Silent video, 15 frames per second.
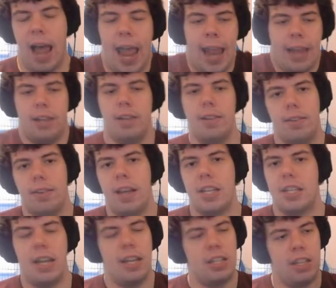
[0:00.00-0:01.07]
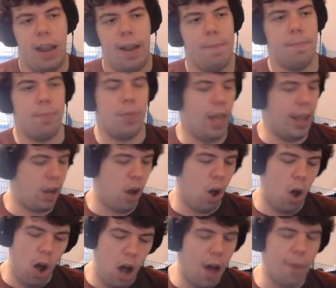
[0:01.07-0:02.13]
I hate it. It's a like
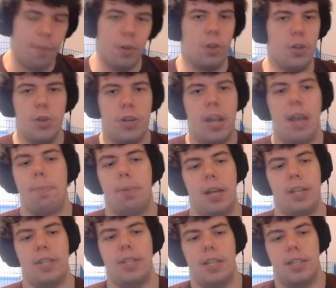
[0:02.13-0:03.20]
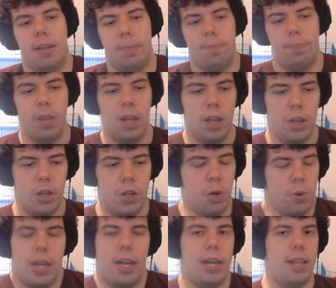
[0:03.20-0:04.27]
awful new game plus system. You
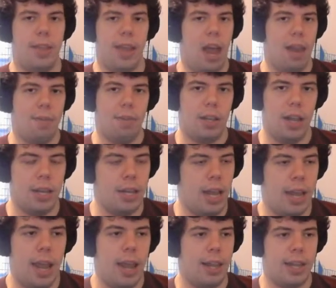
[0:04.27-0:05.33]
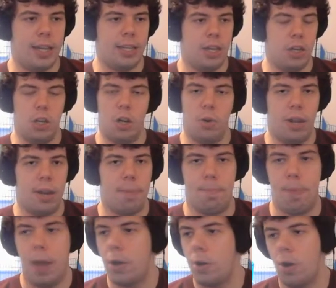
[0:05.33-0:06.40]
don't get anything out of it, and like I said, you don't get
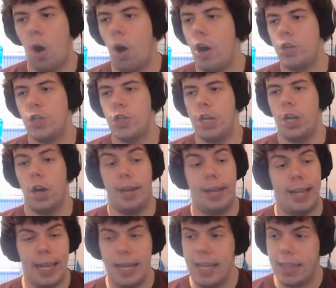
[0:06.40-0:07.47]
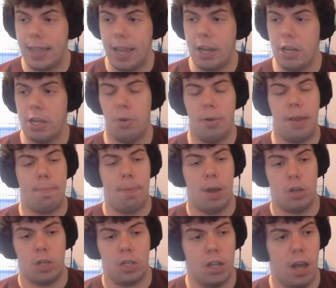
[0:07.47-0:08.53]
better RNG on anything. You don't get
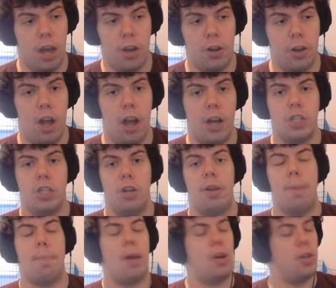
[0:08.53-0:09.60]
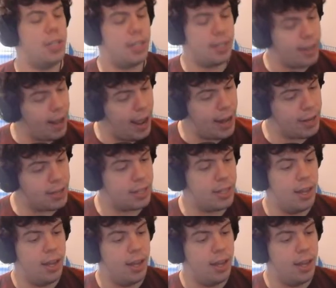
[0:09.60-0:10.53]
better slot unlocks. You don't get better stats.